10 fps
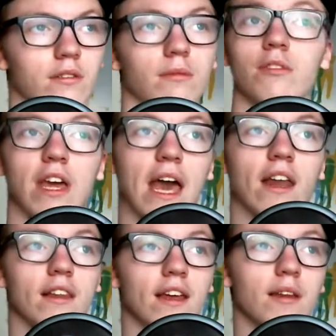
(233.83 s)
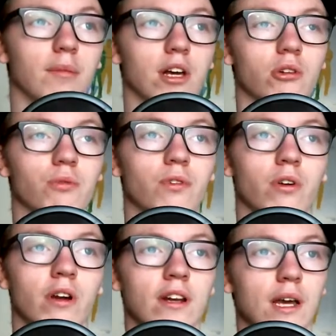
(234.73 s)
They added that in Black Ops
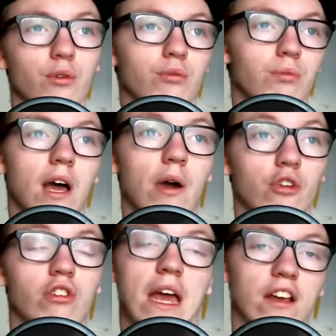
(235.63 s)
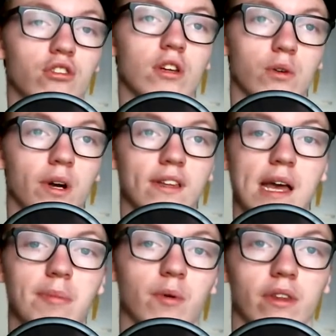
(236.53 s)
4, and I was actually quite
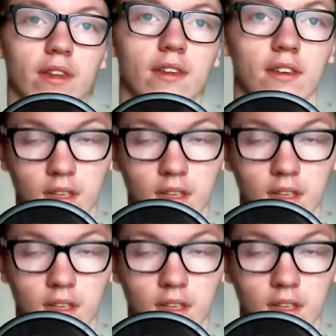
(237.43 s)
happy with it.